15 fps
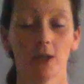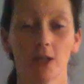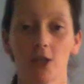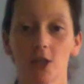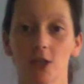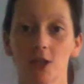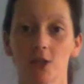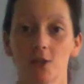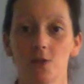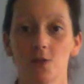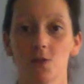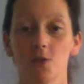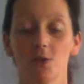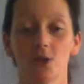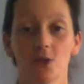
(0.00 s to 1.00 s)
you couldn't
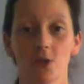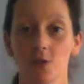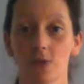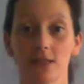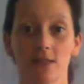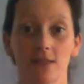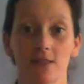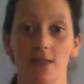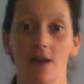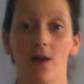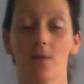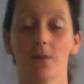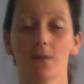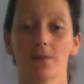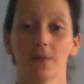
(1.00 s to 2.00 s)
do it sitting up.
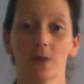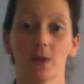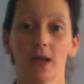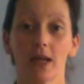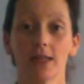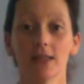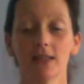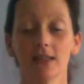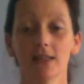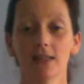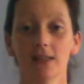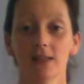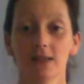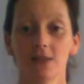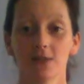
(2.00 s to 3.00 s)
Okay.
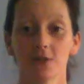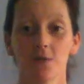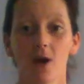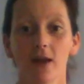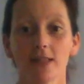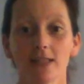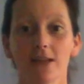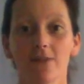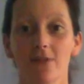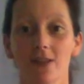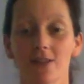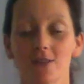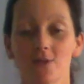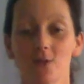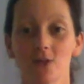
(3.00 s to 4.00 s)
So what I say
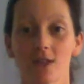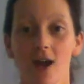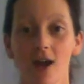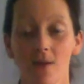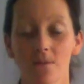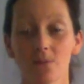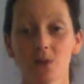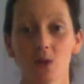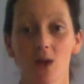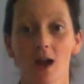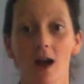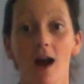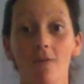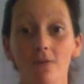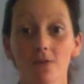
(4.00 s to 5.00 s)
first of all is come to a
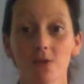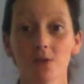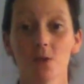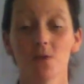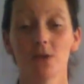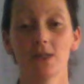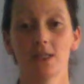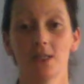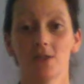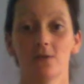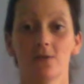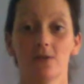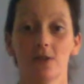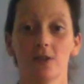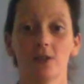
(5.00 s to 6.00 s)
comfortable position
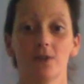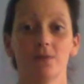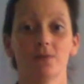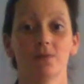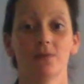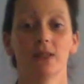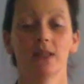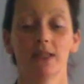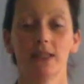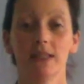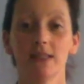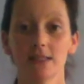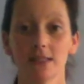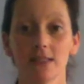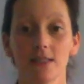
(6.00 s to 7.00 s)
for you,
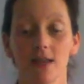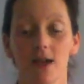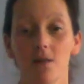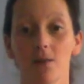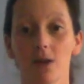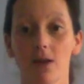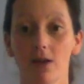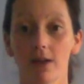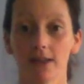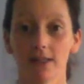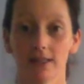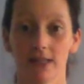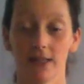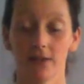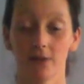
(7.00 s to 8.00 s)
either sitting up, lying
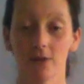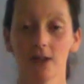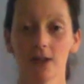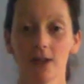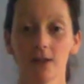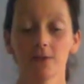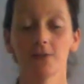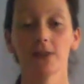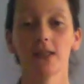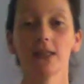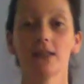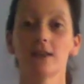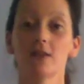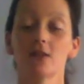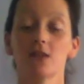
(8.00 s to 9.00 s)
down, feeling
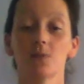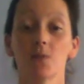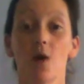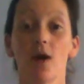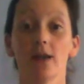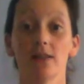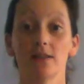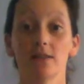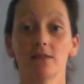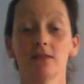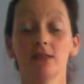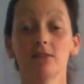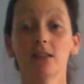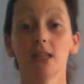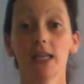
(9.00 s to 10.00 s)
that your spine is
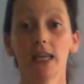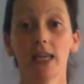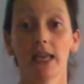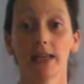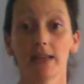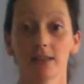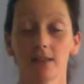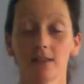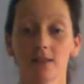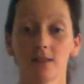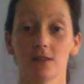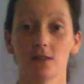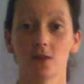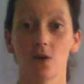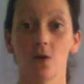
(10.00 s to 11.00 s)
really lengthened
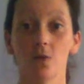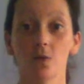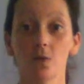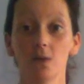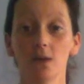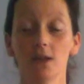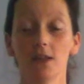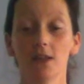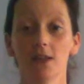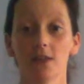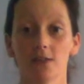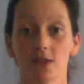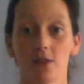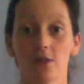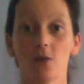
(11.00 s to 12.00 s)
and tall.
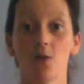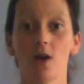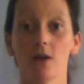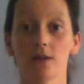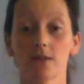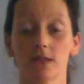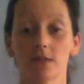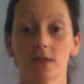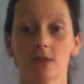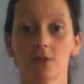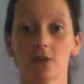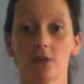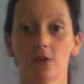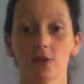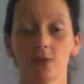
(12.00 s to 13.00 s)
So if you are sitting,
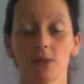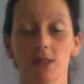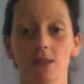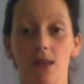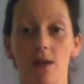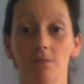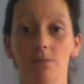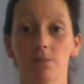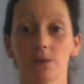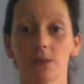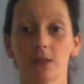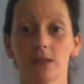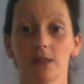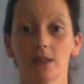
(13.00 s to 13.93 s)
try not to be slumped.